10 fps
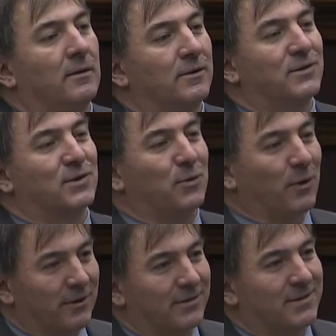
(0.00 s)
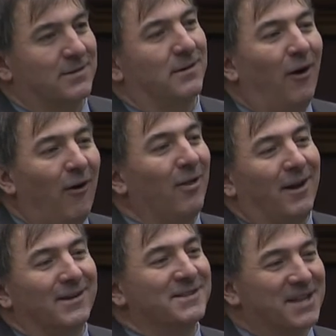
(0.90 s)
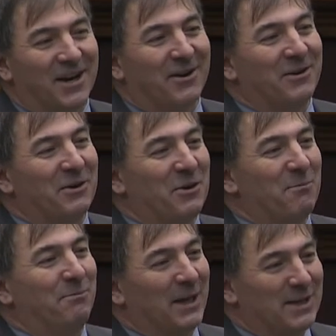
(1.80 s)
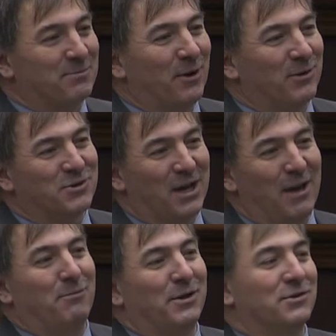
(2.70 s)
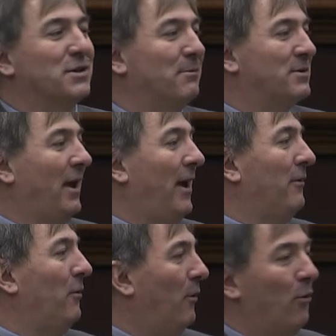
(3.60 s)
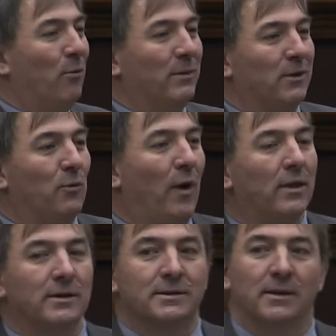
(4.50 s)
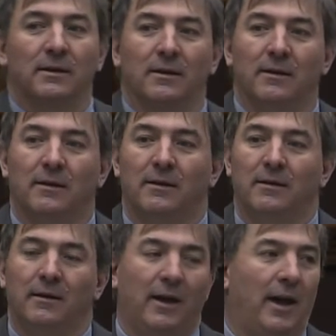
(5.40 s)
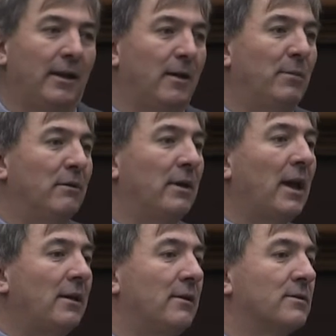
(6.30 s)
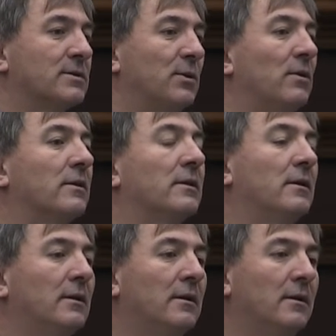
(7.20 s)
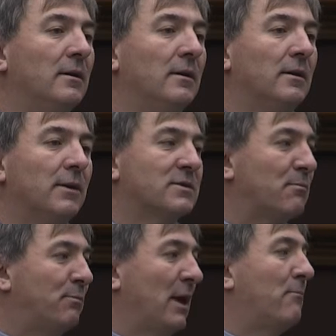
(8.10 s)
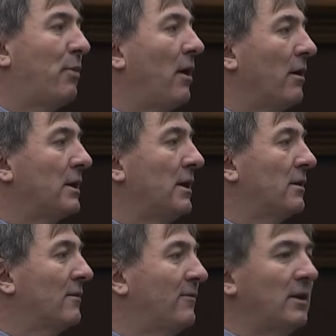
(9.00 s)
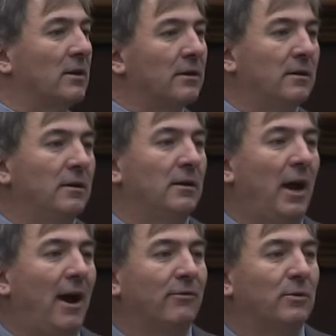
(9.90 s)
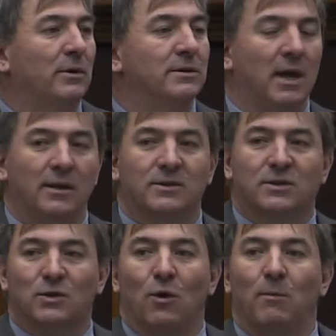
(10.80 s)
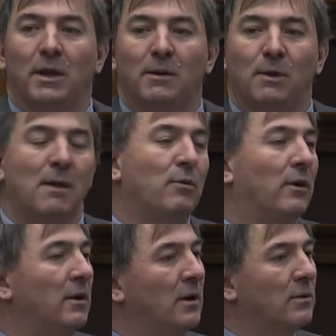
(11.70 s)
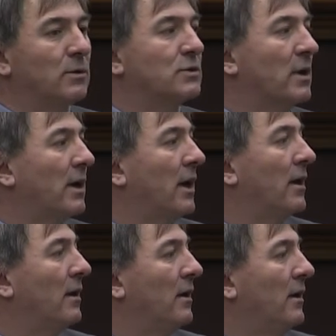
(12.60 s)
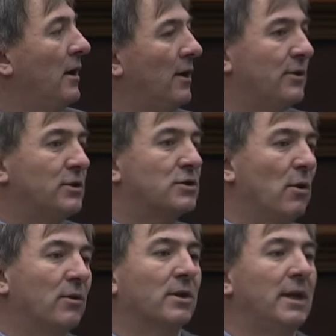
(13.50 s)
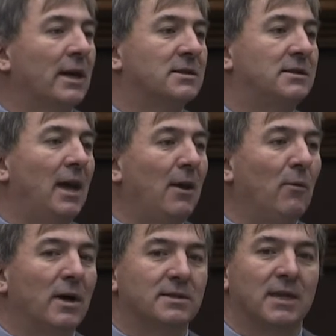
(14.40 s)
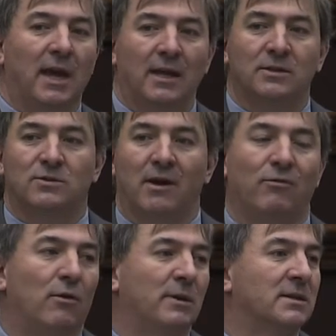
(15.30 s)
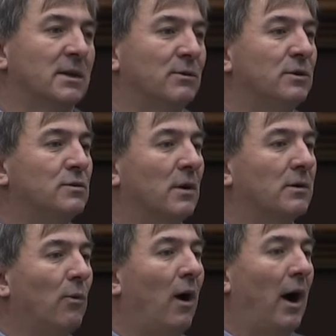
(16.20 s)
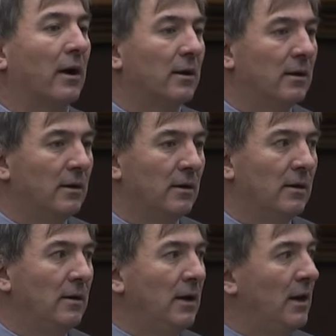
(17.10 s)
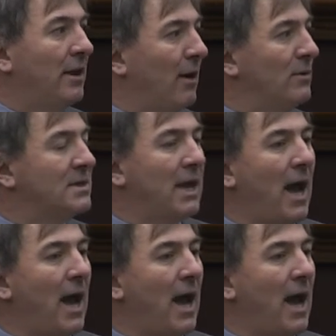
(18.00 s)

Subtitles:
the Squirt All-Ontario Baseball Championships at home in Wellington, at about 8 years old, there was a big party on the field afterwards, and so many people were drinking. And the joke the next day was they had to drive home because they were too drunk to walk. And that was the